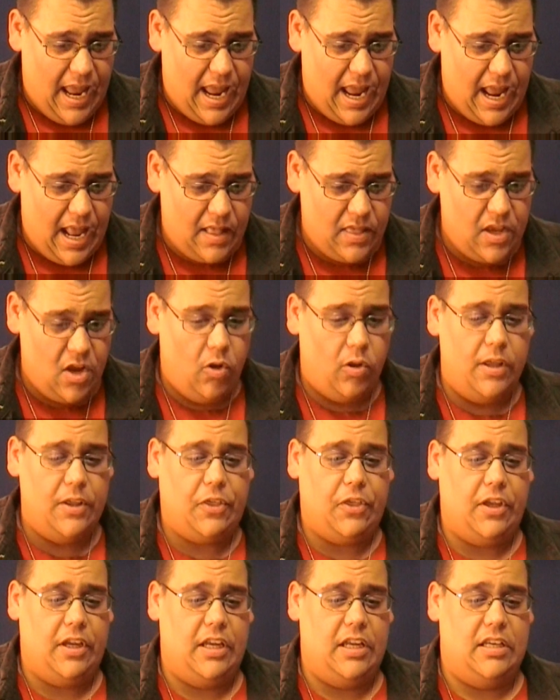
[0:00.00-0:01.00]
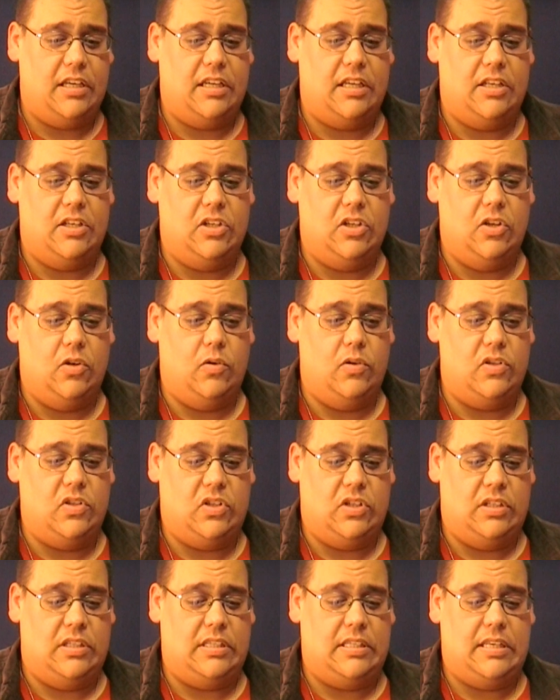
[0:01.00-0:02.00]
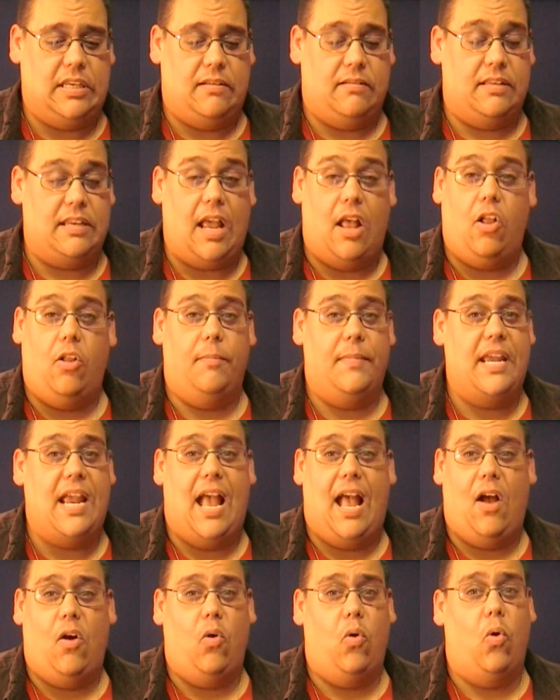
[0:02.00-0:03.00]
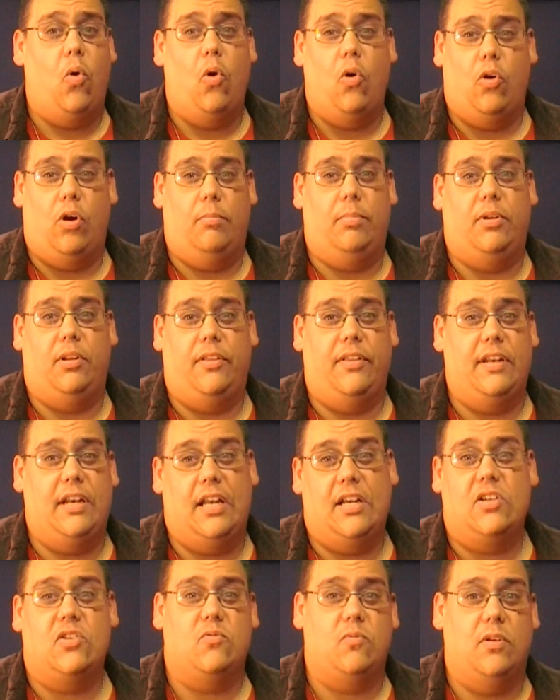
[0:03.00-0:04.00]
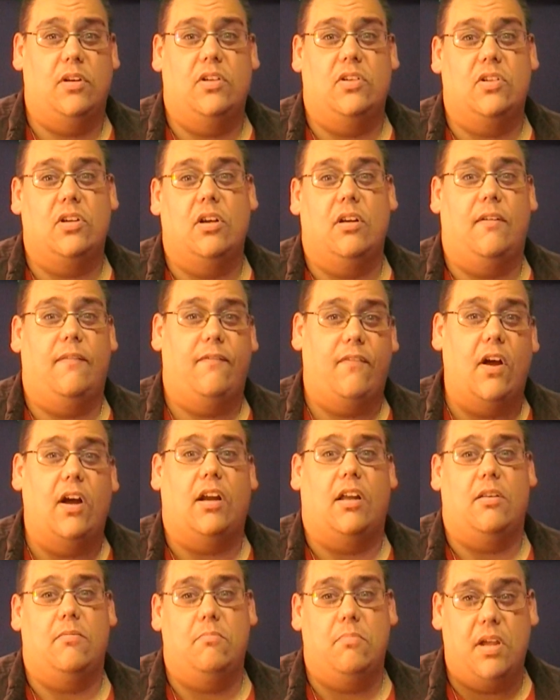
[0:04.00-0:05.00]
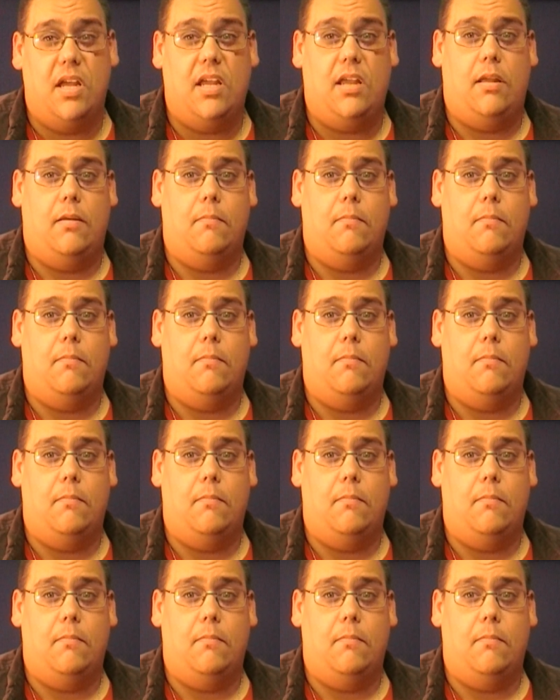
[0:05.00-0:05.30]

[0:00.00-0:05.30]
And the only thing it can do is just tell me how horrible the next one is gonna fucking be.